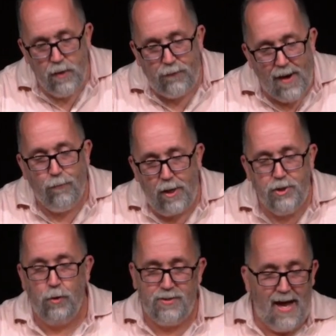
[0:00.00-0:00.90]
to five
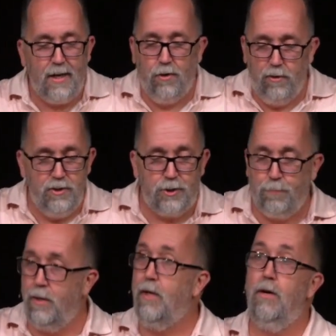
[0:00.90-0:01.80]
ratio is accurate in
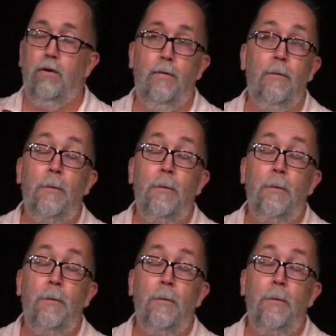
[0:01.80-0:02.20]
Spring Hill,